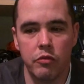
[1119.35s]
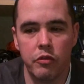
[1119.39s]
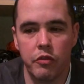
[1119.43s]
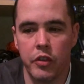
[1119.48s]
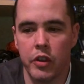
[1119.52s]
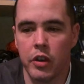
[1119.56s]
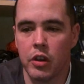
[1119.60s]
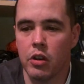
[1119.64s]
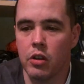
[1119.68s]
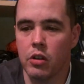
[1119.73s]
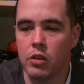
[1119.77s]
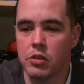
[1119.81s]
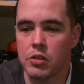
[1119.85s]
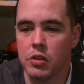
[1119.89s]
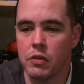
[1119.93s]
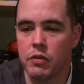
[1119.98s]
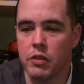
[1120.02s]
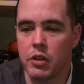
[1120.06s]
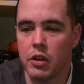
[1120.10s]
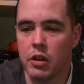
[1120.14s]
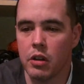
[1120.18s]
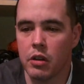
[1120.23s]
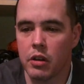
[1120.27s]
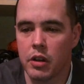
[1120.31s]
figures of
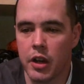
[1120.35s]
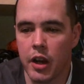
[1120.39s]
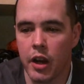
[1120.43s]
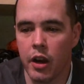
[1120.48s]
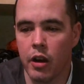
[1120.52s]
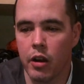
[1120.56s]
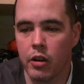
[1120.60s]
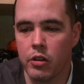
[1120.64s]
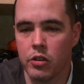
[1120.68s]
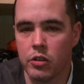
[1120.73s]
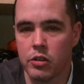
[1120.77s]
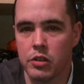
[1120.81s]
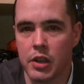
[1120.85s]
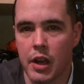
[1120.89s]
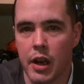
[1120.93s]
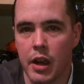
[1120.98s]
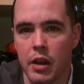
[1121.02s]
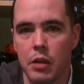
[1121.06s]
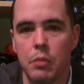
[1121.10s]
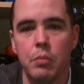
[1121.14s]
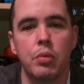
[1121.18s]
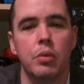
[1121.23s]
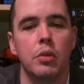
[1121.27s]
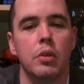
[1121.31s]
their character
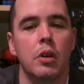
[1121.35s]
type.